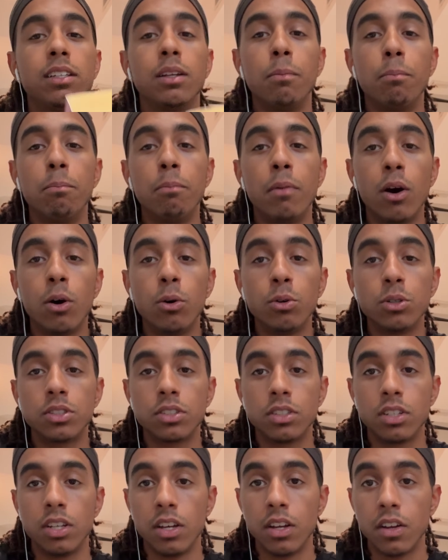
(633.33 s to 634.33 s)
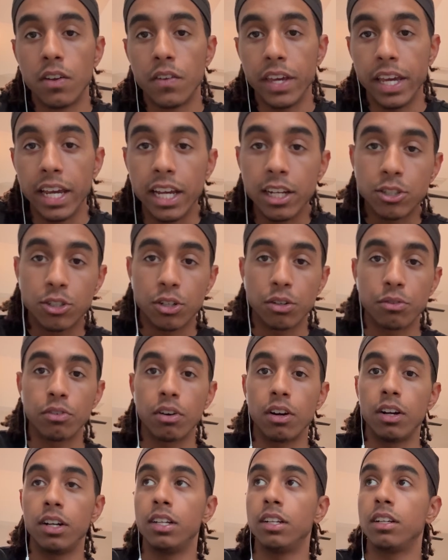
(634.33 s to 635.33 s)
the most
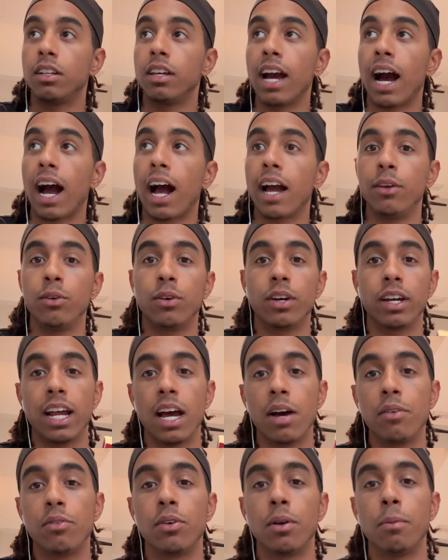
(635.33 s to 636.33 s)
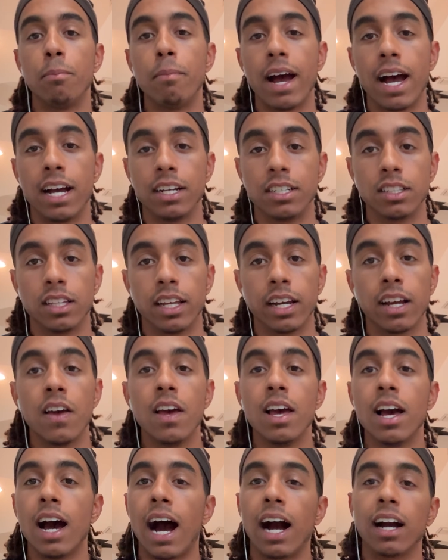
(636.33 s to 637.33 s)
introverted guy you could ever imagine. Like,
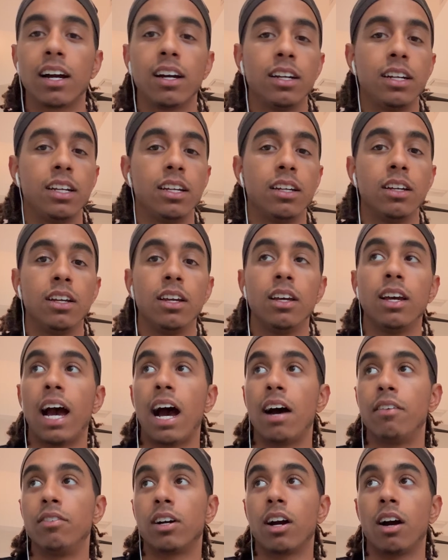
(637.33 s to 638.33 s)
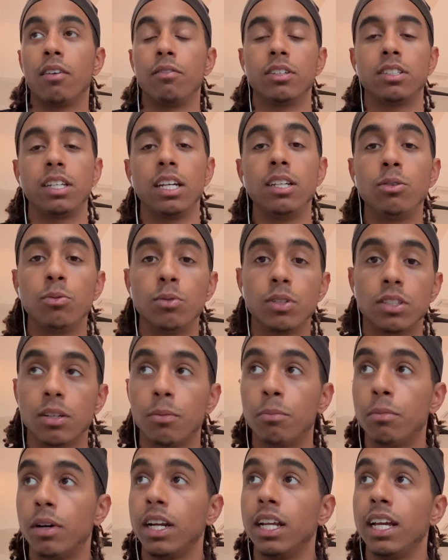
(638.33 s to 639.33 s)
I couldn't have a conversation with
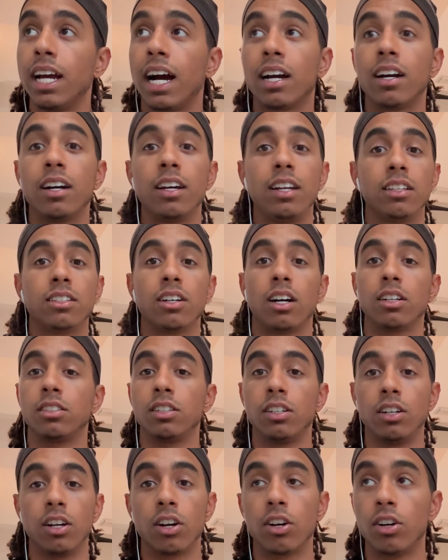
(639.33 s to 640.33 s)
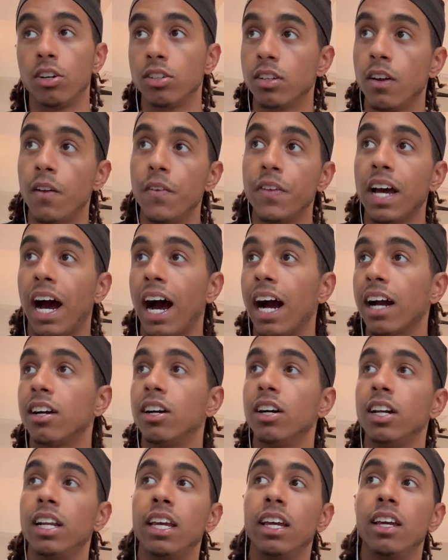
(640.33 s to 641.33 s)
somebody. I couldn't talk to girls. I
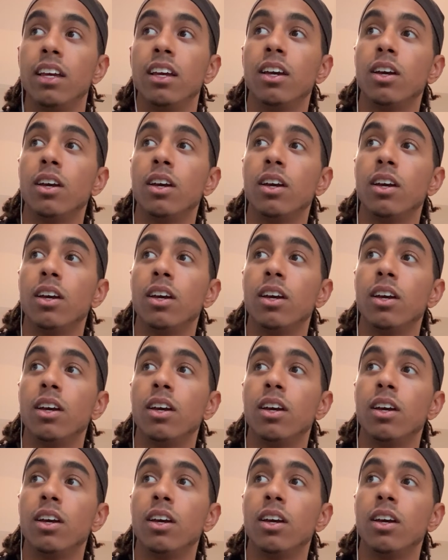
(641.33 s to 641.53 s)
couldn't